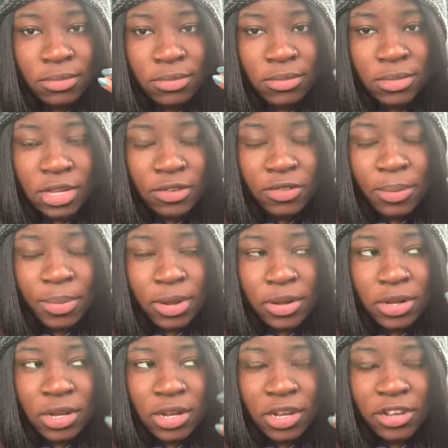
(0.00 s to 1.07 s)
leave the
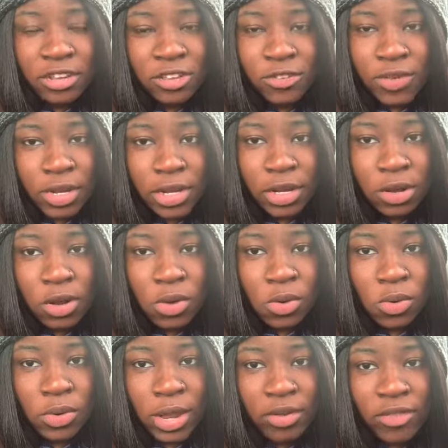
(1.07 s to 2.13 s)
building because it's fucking
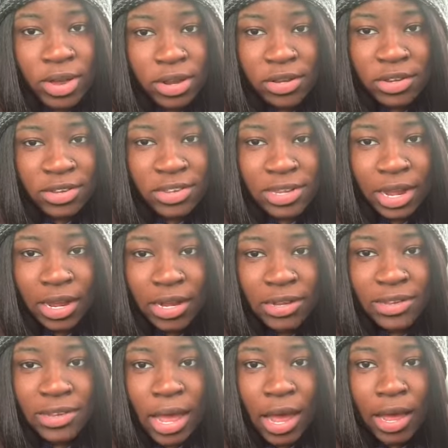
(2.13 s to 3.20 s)
cold. I'd rather just stay
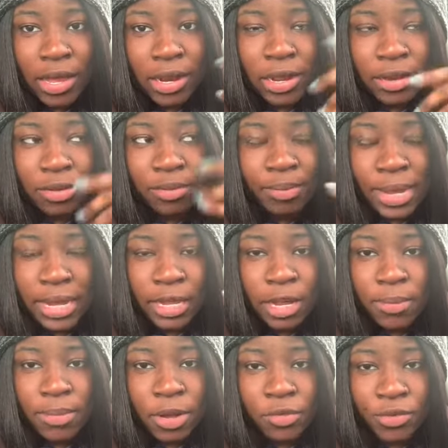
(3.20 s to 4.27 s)
inside and make
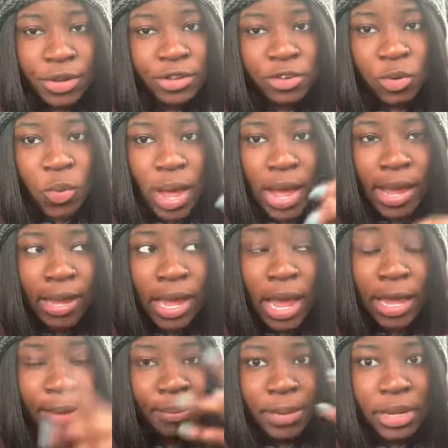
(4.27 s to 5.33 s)
up a reason why
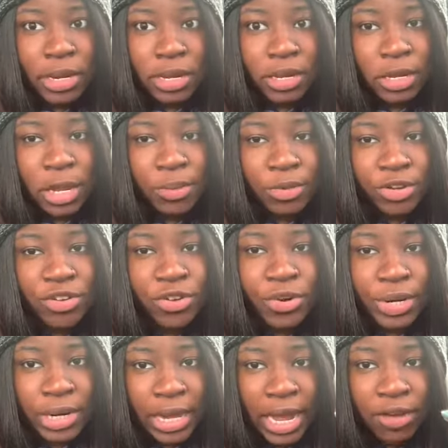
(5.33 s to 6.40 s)
I immediately am
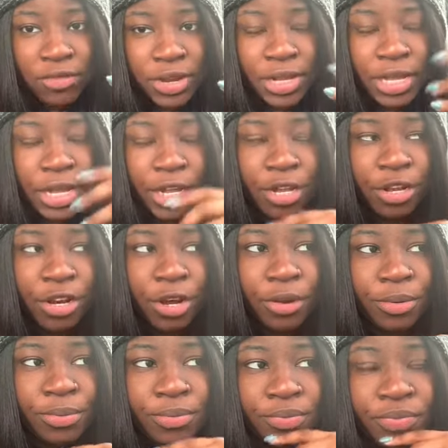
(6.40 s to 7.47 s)
returning everything, you
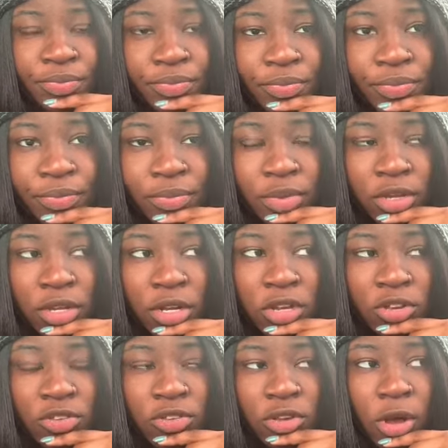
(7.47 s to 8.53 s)
know?
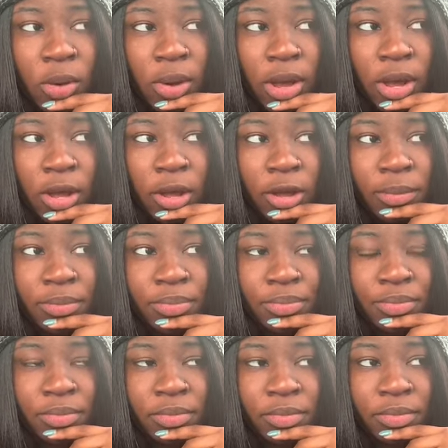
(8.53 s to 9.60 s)
So
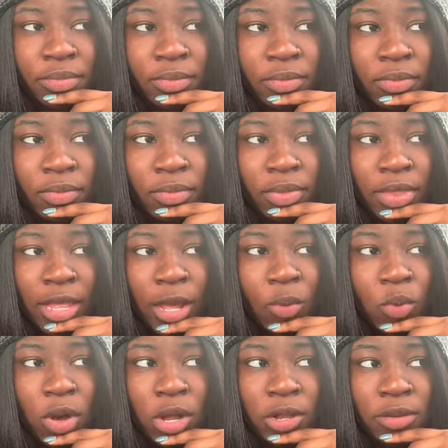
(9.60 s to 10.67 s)
they
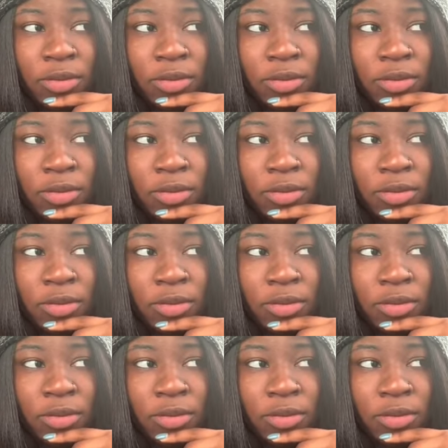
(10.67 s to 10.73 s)
want